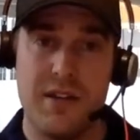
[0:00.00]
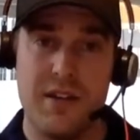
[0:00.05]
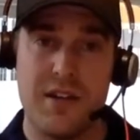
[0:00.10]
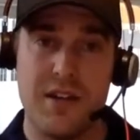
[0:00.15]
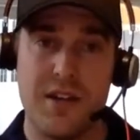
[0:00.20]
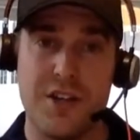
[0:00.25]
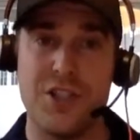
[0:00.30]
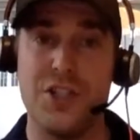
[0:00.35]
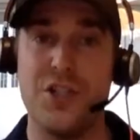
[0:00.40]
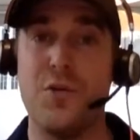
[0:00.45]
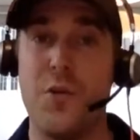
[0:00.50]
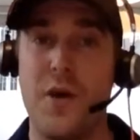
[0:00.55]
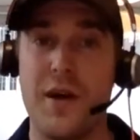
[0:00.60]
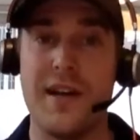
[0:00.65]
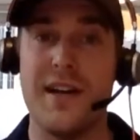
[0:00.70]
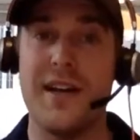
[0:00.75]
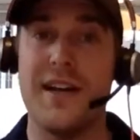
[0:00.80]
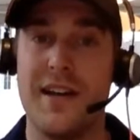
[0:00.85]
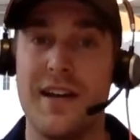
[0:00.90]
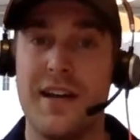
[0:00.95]
because you want
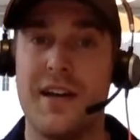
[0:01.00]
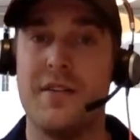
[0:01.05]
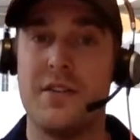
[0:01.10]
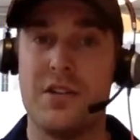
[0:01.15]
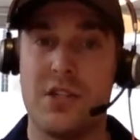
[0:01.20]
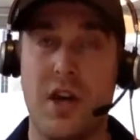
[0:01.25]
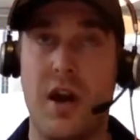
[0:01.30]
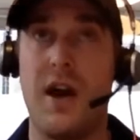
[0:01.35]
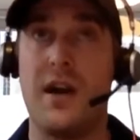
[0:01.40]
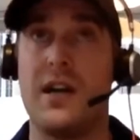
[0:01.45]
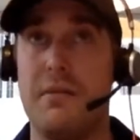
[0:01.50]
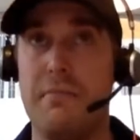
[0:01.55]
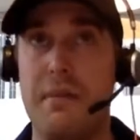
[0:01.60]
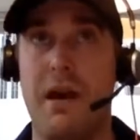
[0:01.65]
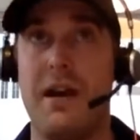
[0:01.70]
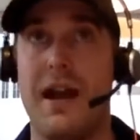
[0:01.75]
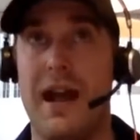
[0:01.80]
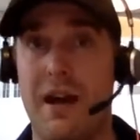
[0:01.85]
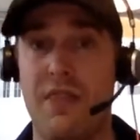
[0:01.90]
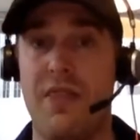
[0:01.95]
to talk
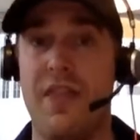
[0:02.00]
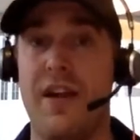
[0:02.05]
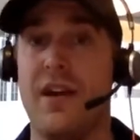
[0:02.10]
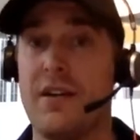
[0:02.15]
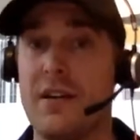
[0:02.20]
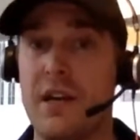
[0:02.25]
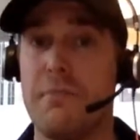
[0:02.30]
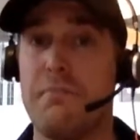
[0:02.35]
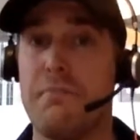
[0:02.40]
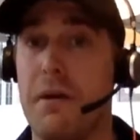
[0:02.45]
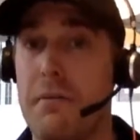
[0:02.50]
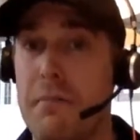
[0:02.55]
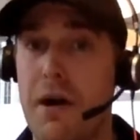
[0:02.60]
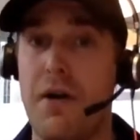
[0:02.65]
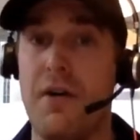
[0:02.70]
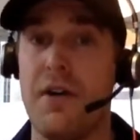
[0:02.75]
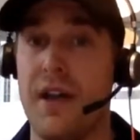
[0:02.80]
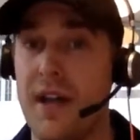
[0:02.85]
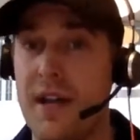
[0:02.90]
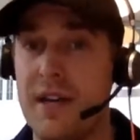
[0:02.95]
about how they're going to
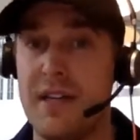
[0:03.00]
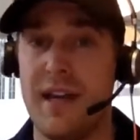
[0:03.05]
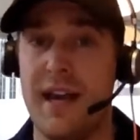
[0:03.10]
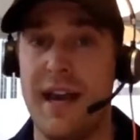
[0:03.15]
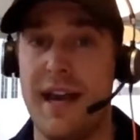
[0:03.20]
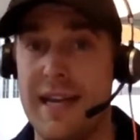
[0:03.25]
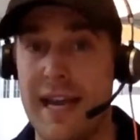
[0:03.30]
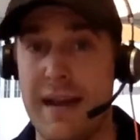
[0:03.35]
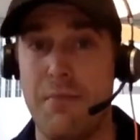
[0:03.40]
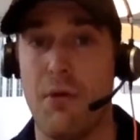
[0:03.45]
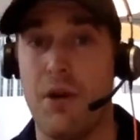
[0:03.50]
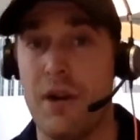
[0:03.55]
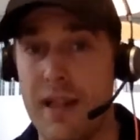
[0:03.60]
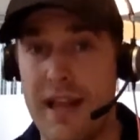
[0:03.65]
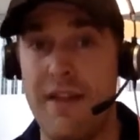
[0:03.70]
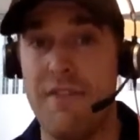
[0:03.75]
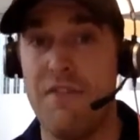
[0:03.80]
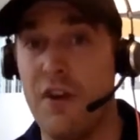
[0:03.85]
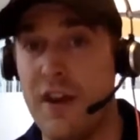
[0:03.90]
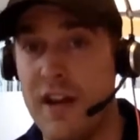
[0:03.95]
promote it and get more
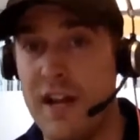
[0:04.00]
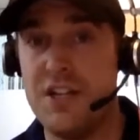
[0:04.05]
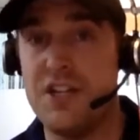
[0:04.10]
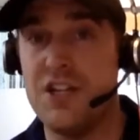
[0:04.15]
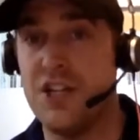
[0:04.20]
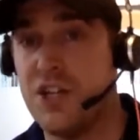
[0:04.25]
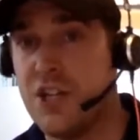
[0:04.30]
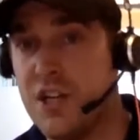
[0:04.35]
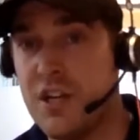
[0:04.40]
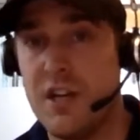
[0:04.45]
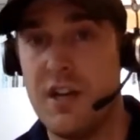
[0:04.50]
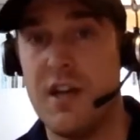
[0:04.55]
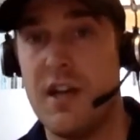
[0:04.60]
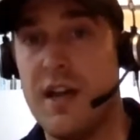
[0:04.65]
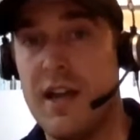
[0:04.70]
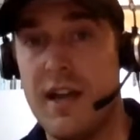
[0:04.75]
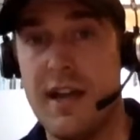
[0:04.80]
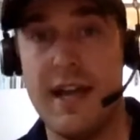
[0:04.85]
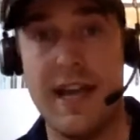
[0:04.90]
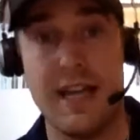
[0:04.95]
leverage
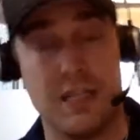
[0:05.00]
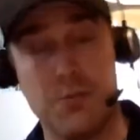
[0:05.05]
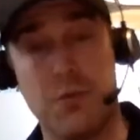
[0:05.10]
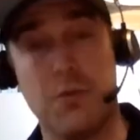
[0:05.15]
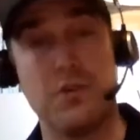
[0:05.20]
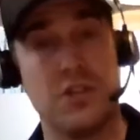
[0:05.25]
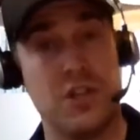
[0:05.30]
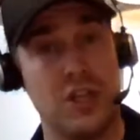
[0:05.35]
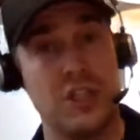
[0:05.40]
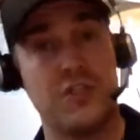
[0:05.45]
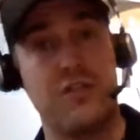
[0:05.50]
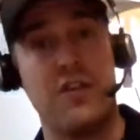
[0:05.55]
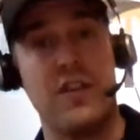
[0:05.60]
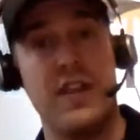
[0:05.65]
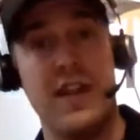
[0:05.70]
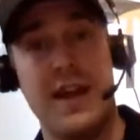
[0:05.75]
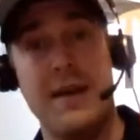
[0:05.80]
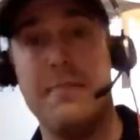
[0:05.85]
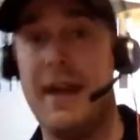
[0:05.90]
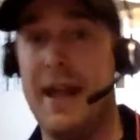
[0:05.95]
get some more results for
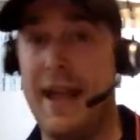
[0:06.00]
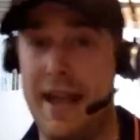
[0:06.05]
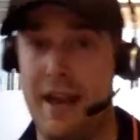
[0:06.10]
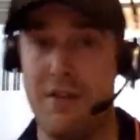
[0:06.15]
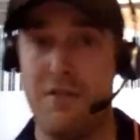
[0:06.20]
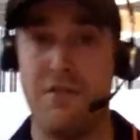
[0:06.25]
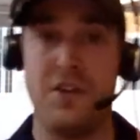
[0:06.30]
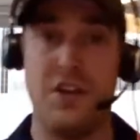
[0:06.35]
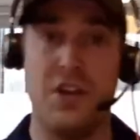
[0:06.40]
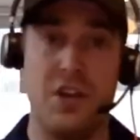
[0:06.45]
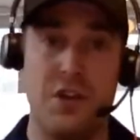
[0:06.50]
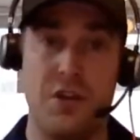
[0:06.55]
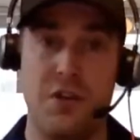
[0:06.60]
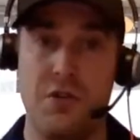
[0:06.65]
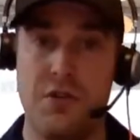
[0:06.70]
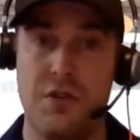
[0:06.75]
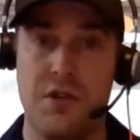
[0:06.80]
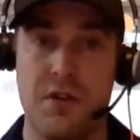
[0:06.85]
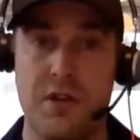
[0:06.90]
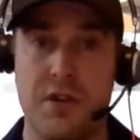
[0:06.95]
them and for
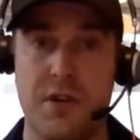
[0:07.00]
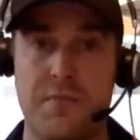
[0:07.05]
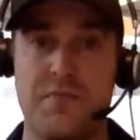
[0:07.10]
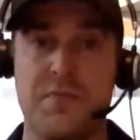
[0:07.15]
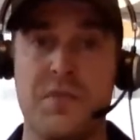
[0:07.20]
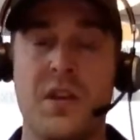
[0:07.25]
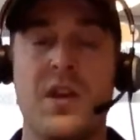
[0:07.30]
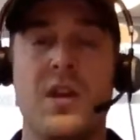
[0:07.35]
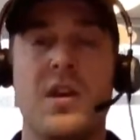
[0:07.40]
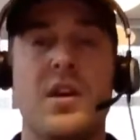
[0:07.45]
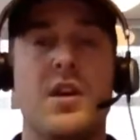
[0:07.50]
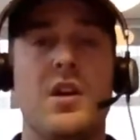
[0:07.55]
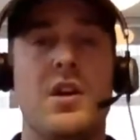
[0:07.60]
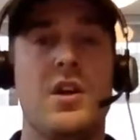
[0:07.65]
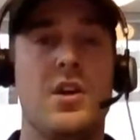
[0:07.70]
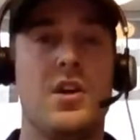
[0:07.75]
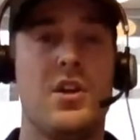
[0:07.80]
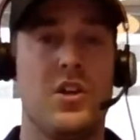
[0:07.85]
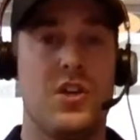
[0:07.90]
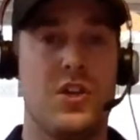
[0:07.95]
you
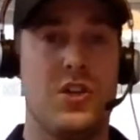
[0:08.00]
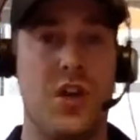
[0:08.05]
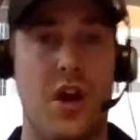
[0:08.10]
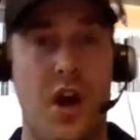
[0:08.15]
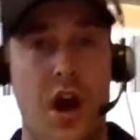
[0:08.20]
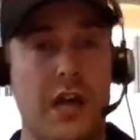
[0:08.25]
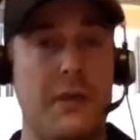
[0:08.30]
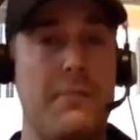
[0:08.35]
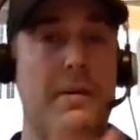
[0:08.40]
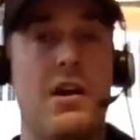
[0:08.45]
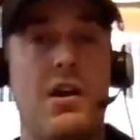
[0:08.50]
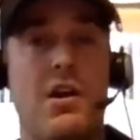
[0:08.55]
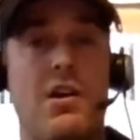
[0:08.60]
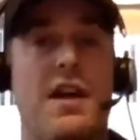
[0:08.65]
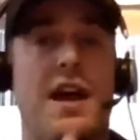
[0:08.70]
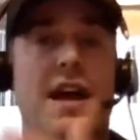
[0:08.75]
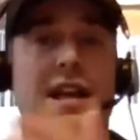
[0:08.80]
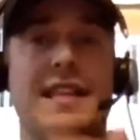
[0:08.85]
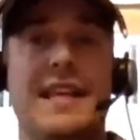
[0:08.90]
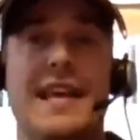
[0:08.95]
talk about all
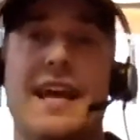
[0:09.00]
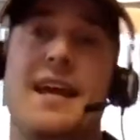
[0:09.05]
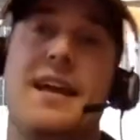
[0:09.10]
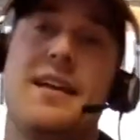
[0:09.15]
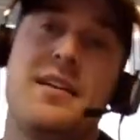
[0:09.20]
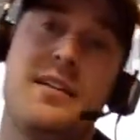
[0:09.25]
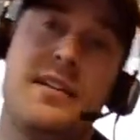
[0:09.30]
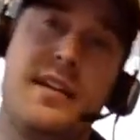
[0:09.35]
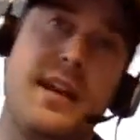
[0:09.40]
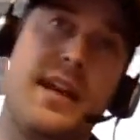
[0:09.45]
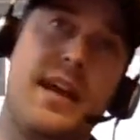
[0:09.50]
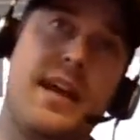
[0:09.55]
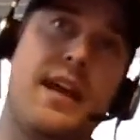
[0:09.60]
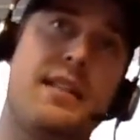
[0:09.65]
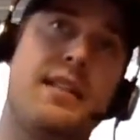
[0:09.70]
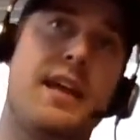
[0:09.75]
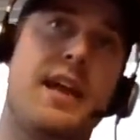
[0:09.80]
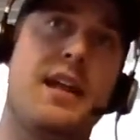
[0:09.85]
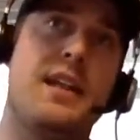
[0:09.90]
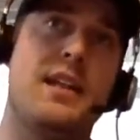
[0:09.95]
that at the end
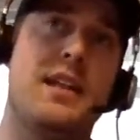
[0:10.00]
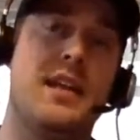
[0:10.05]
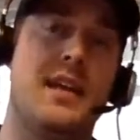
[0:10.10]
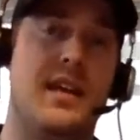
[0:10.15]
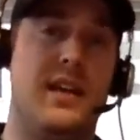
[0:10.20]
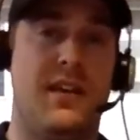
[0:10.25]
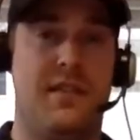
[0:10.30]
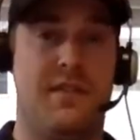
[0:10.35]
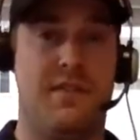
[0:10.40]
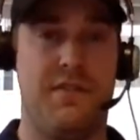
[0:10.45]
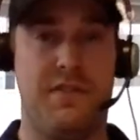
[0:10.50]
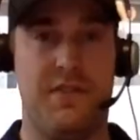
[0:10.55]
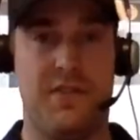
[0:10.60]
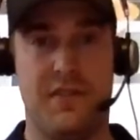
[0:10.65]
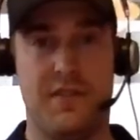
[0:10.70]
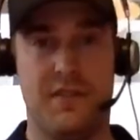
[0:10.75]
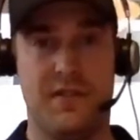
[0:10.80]
and then leave.